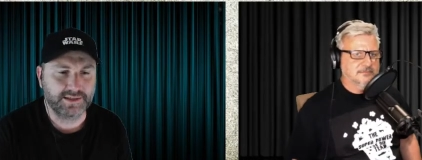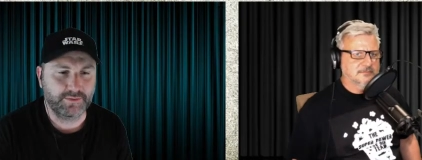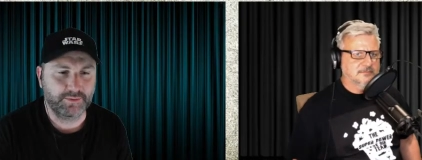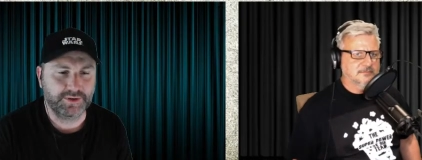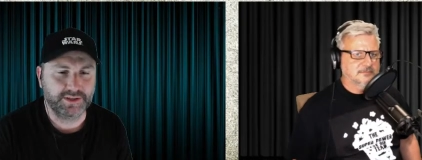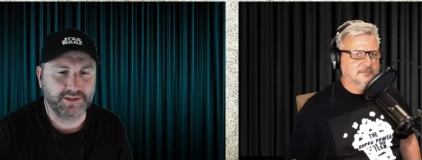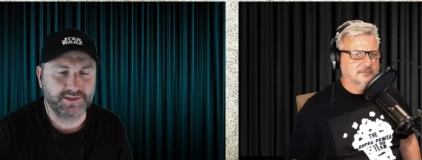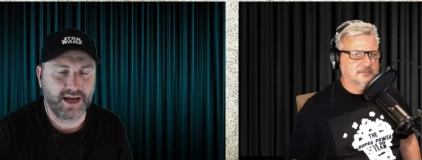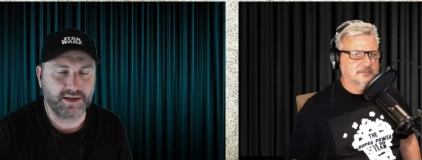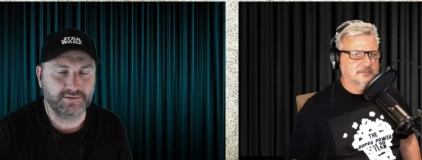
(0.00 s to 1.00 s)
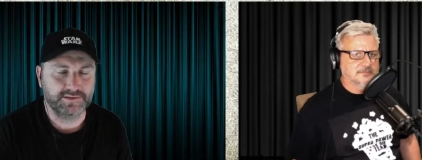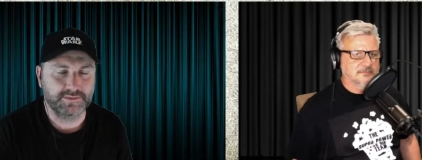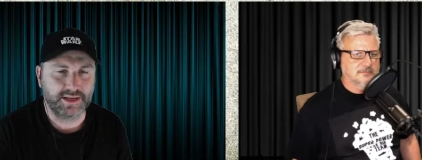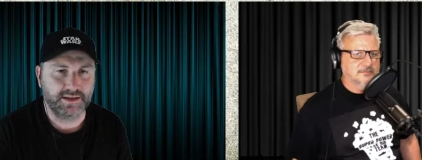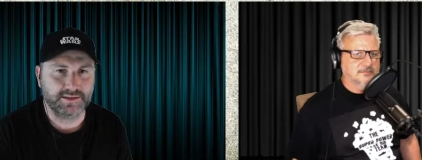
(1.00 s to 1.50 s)
Speaker 1: come up and he just tackles
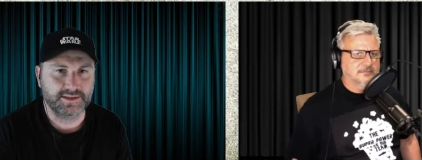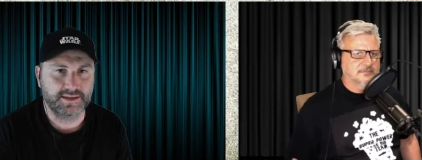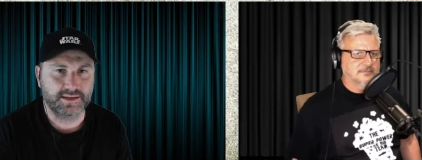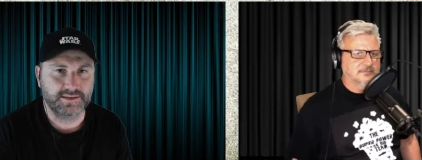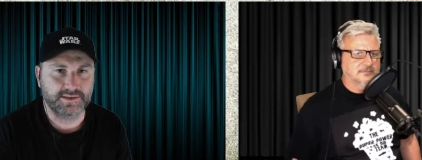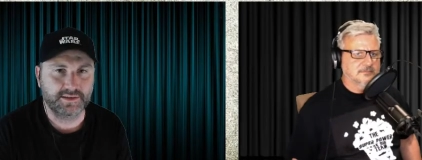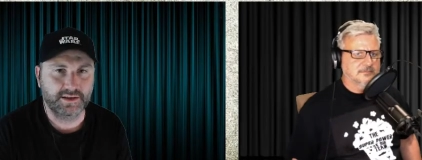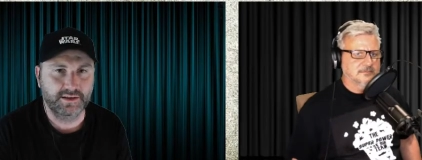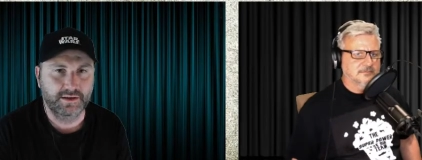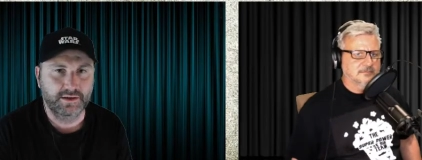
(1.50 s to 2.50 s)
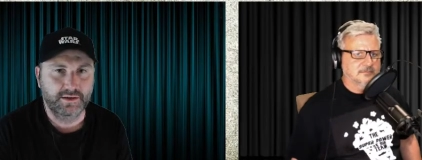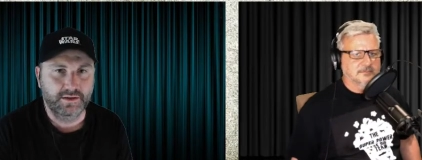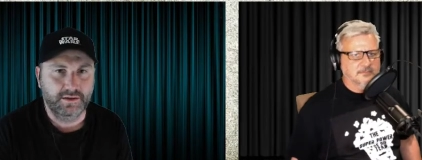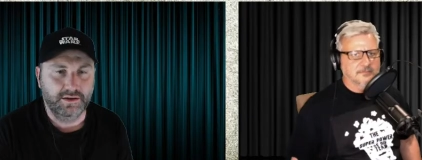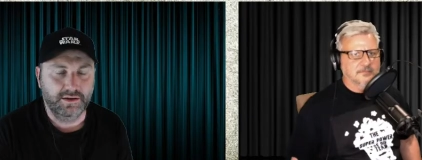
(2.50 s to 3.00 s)
them down the stairs and they
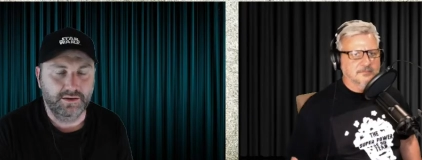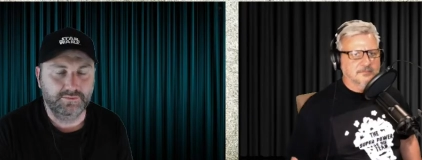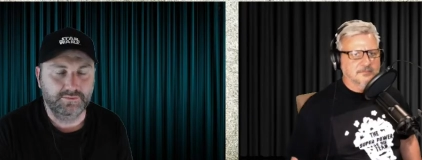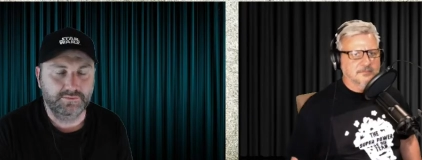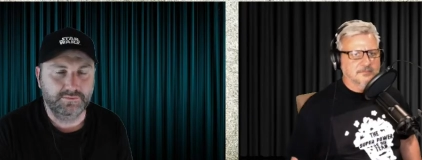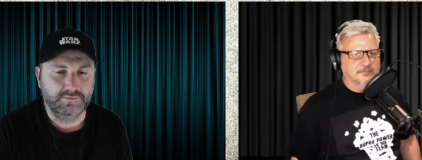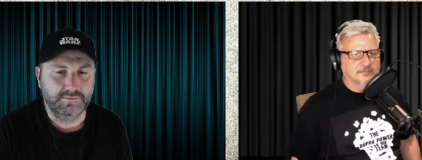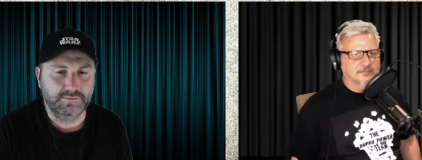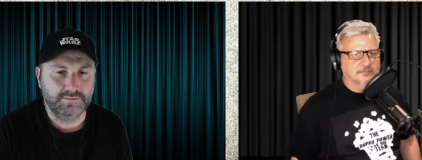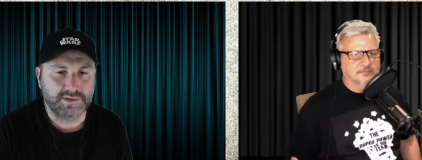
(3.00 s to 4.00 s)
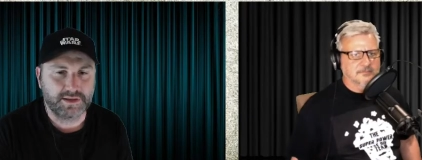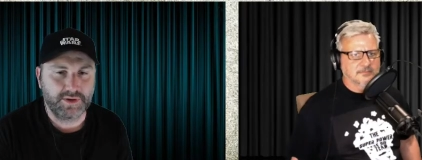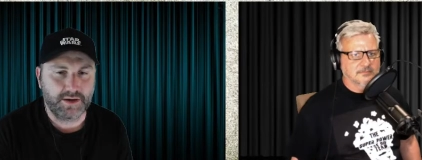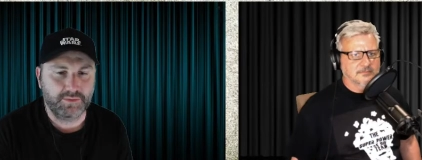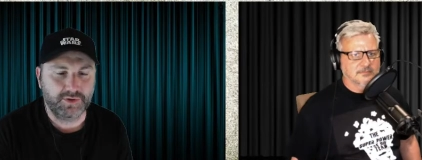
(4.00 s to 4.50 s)
um,
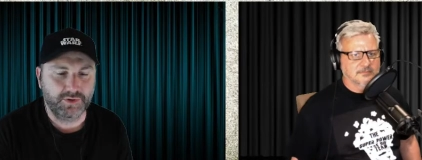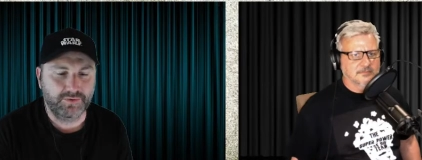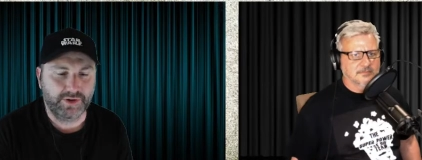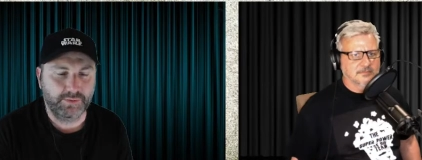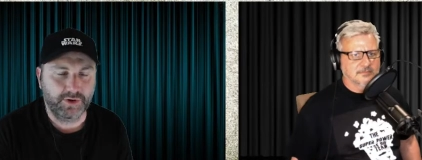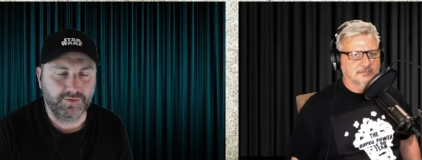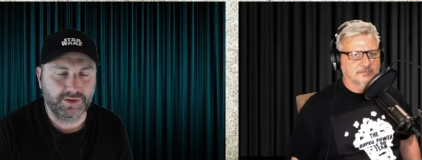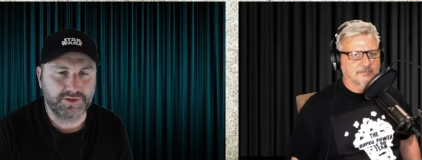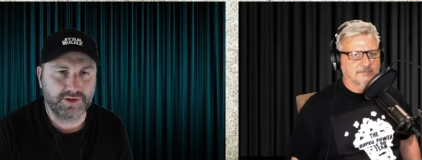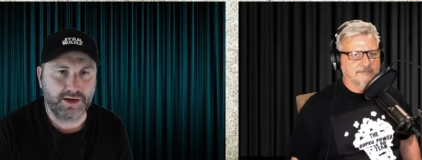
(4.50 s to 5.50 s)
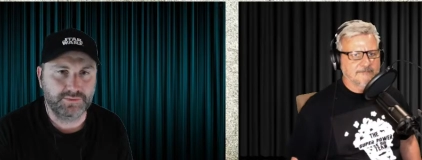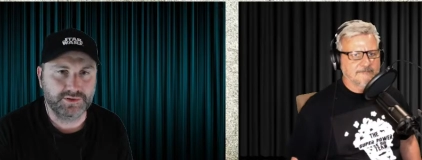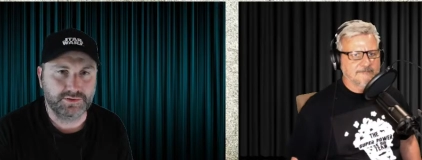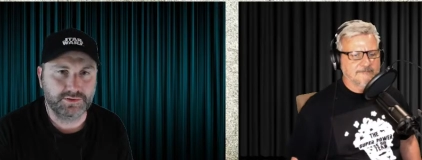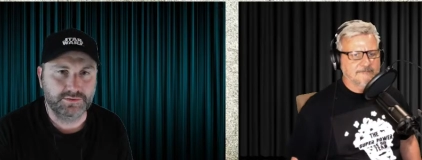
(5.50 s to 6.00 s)
somehow maneuver him over the
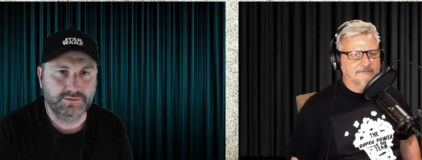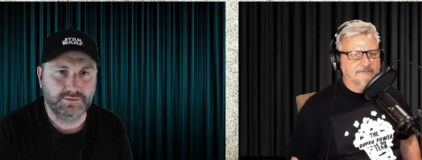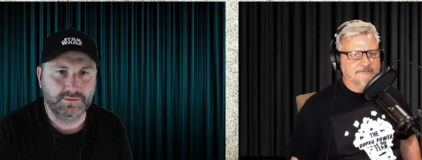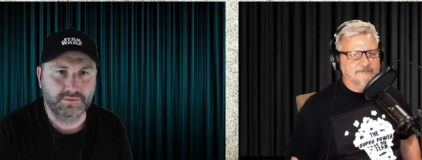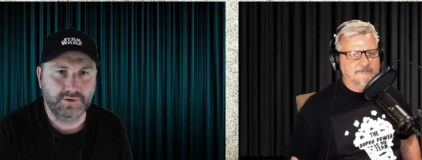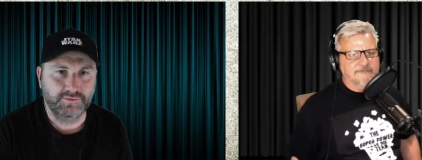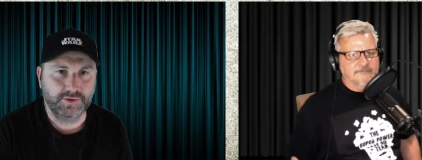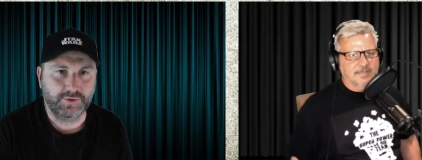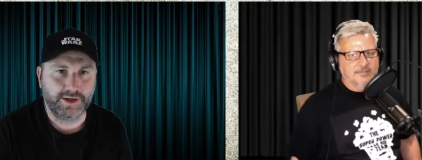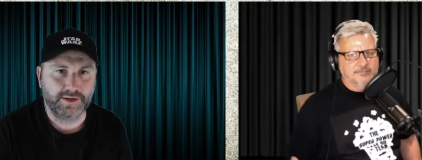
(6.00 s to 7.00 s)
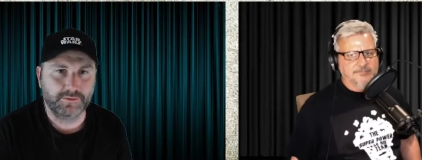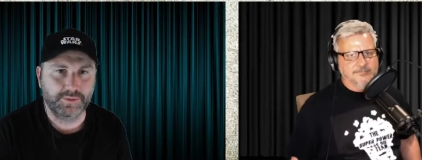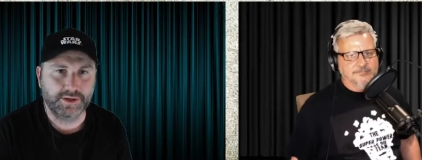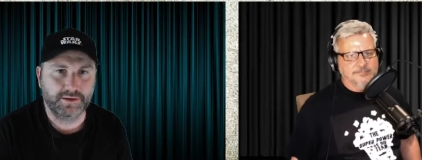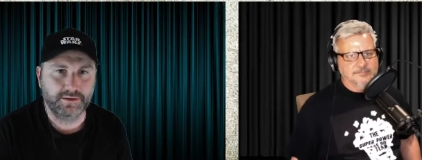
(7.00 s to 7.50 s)
trapdoor of the Rancor Pit